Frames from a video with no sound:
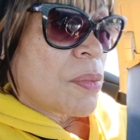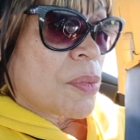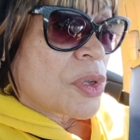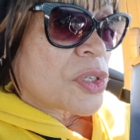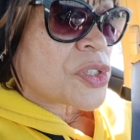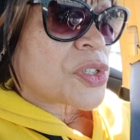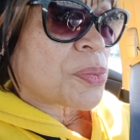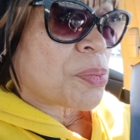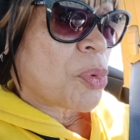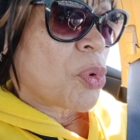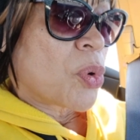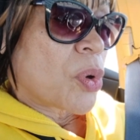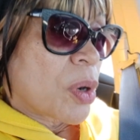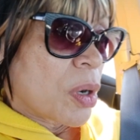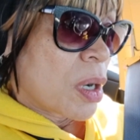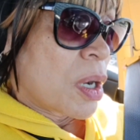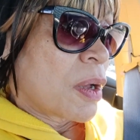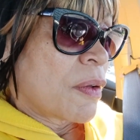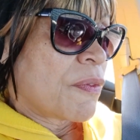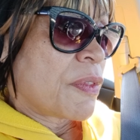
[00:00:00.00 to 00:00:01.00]
some
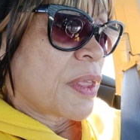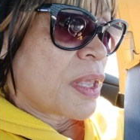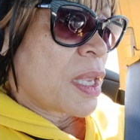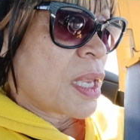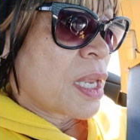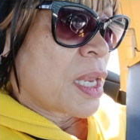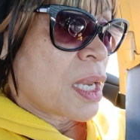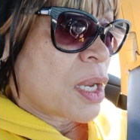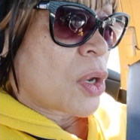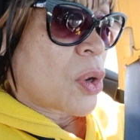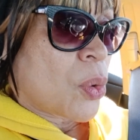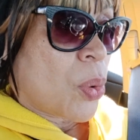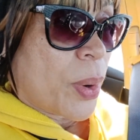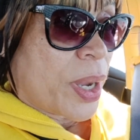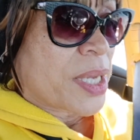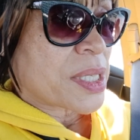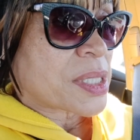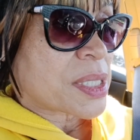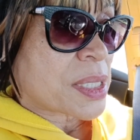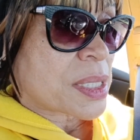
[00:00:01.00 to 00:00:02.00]
more of the
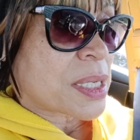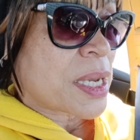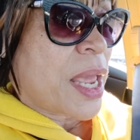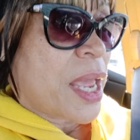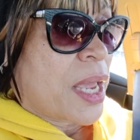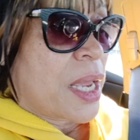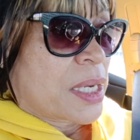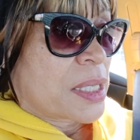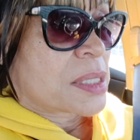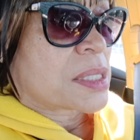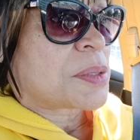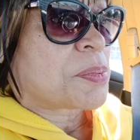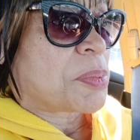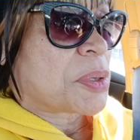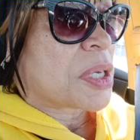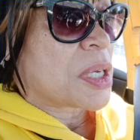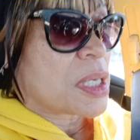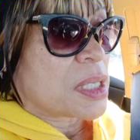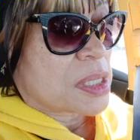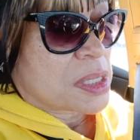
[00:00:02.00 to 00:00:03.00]
Quest snacks
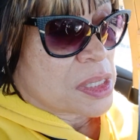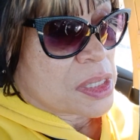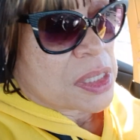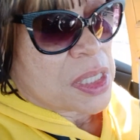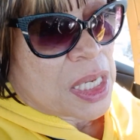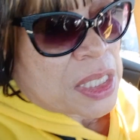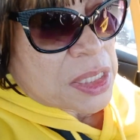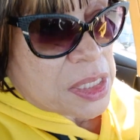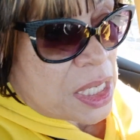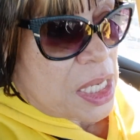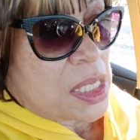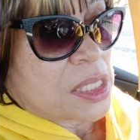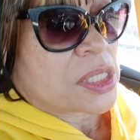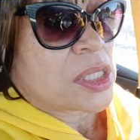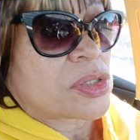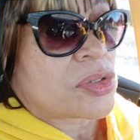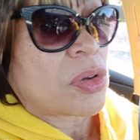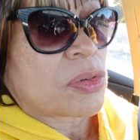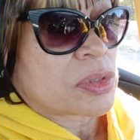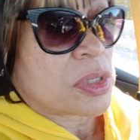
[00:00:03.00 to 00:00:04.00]
because they
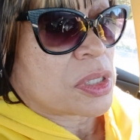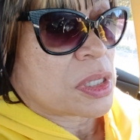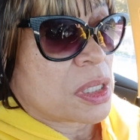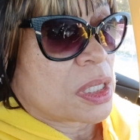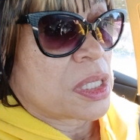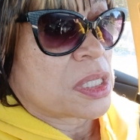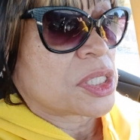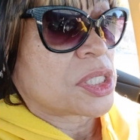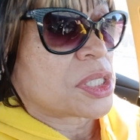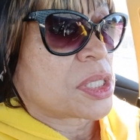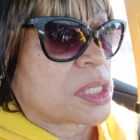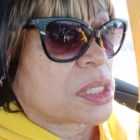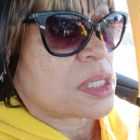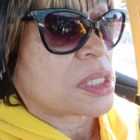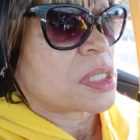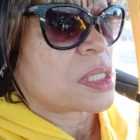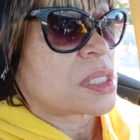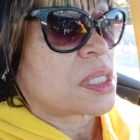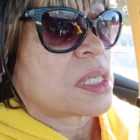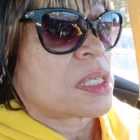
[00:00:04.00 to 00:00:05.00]
taste so
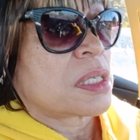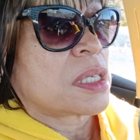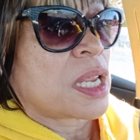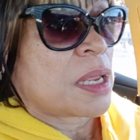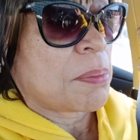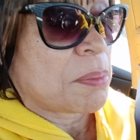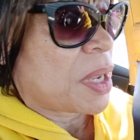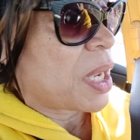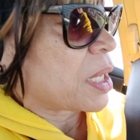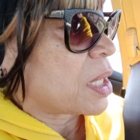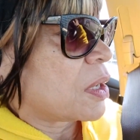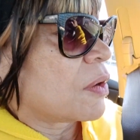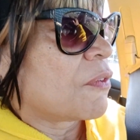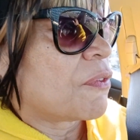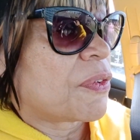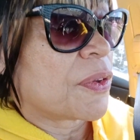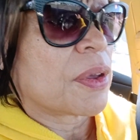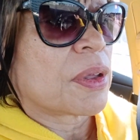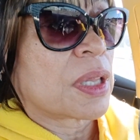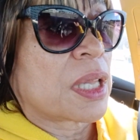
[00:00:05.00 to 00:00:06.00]
delicious. They make you
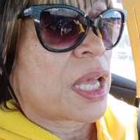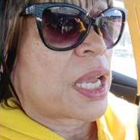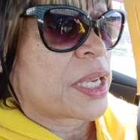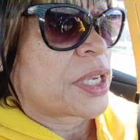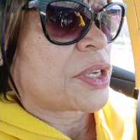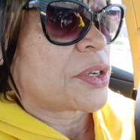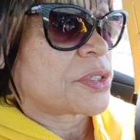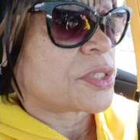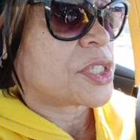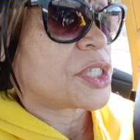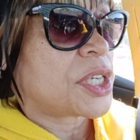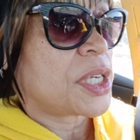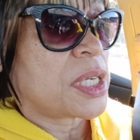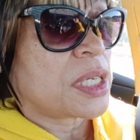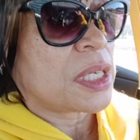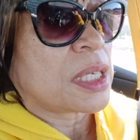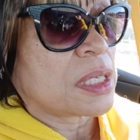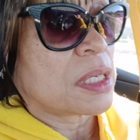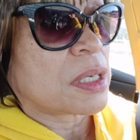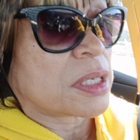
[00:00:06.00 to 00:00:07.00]
feel like you're
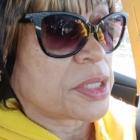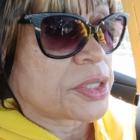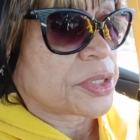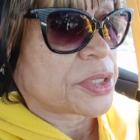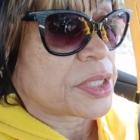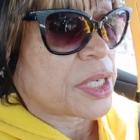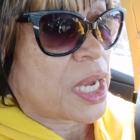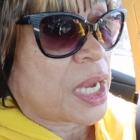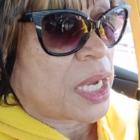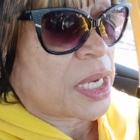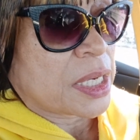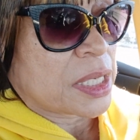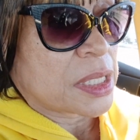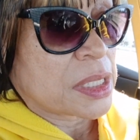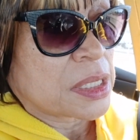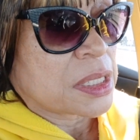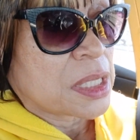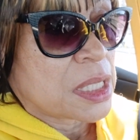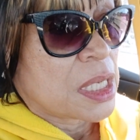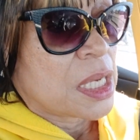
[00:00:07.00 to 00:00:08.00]
cheating on your diet.
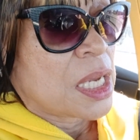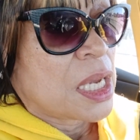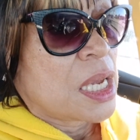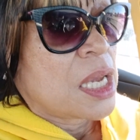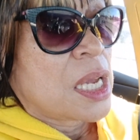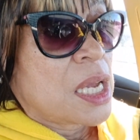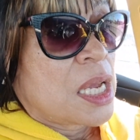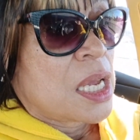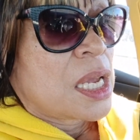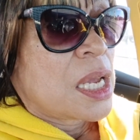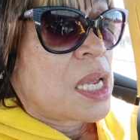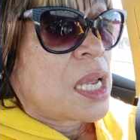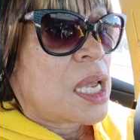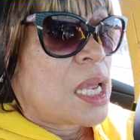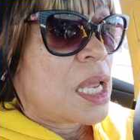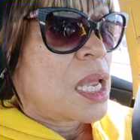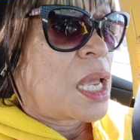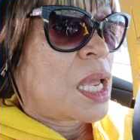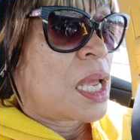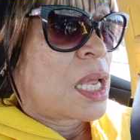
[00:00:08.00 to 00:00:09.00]

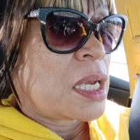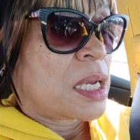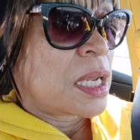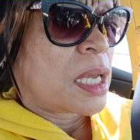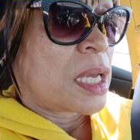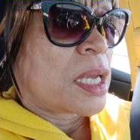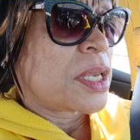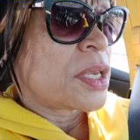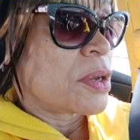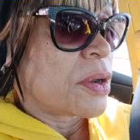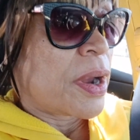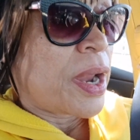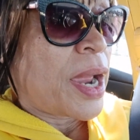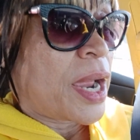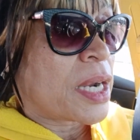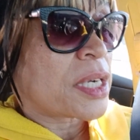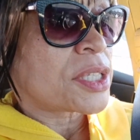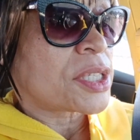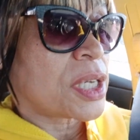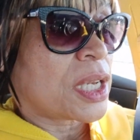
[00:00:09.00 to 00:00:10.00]
and you're
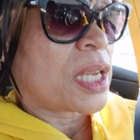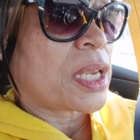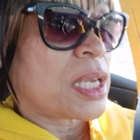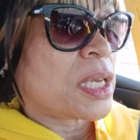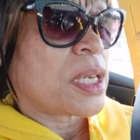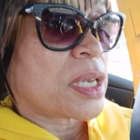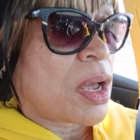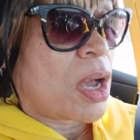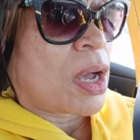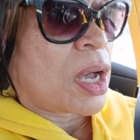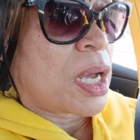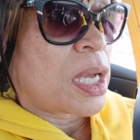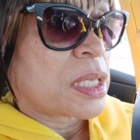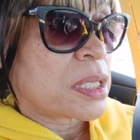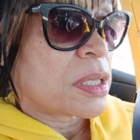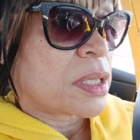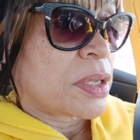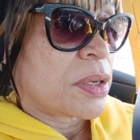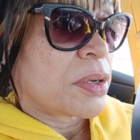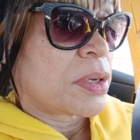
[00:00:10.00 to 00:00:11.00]
actually not.
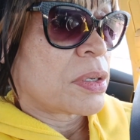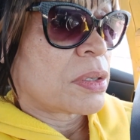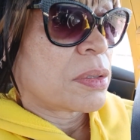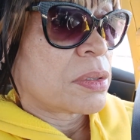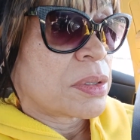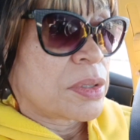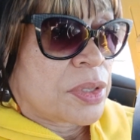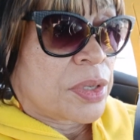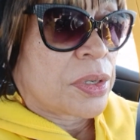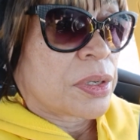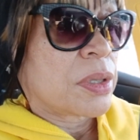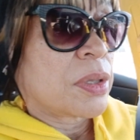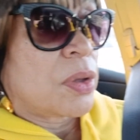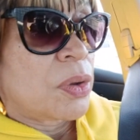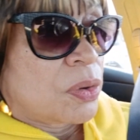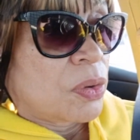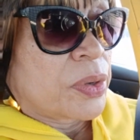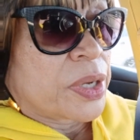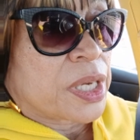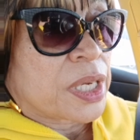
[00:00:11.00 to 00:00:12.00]
They're
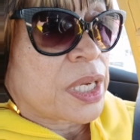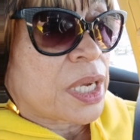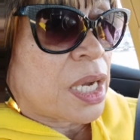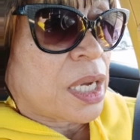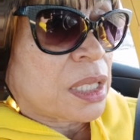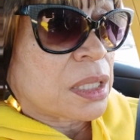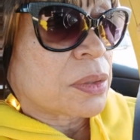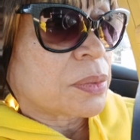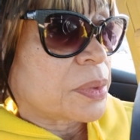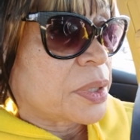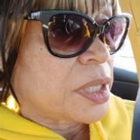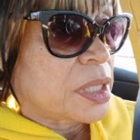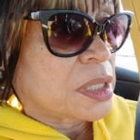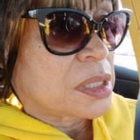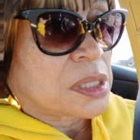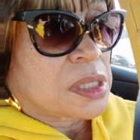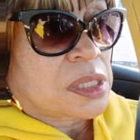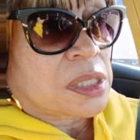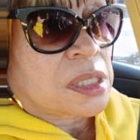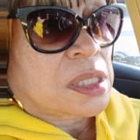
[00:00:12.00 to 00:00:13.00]
low in
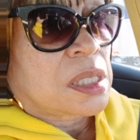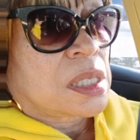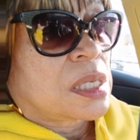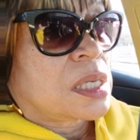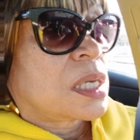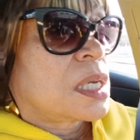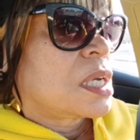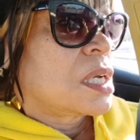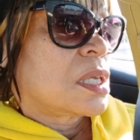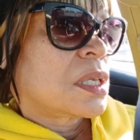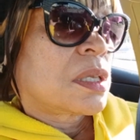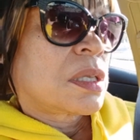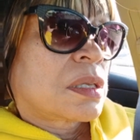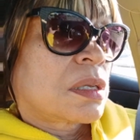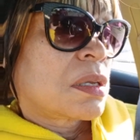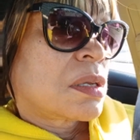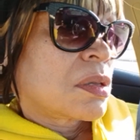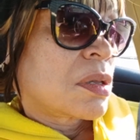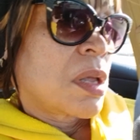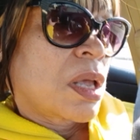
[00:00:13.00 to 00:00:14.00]
calories
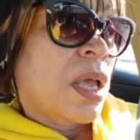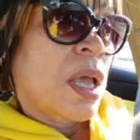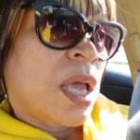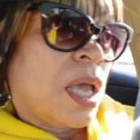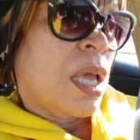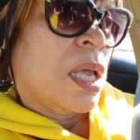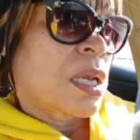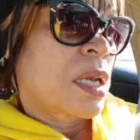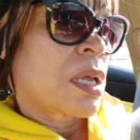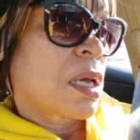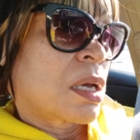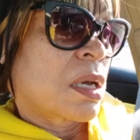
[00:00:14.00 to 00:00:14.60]
and